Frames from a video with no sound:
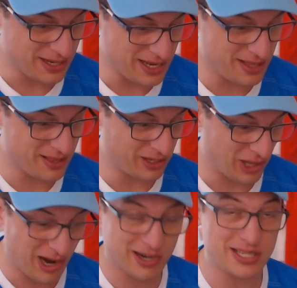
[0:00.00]
in the
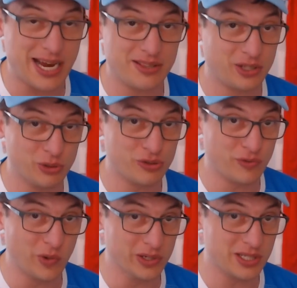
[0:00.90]
locks and the loose
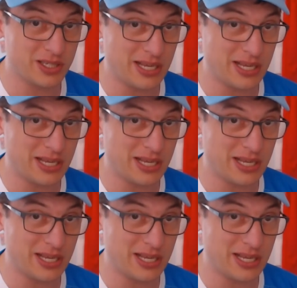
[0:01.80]
forwards.